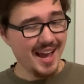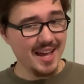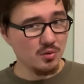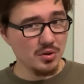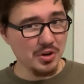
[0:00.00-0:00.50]

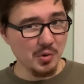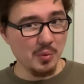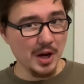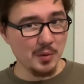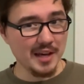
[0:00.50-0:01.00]
I don't know
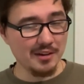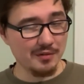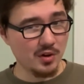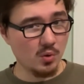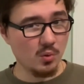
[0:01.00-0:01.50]
why we
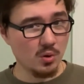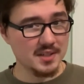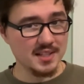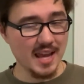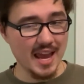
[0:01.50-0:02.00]
have
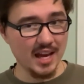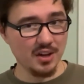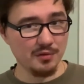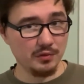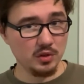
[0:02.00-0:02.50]
quarts
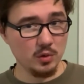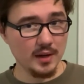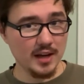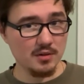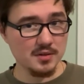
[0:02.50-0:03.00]
and fluid
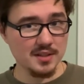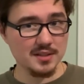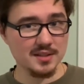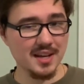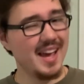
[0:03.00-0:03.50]

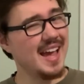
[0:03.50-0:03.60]
ounces.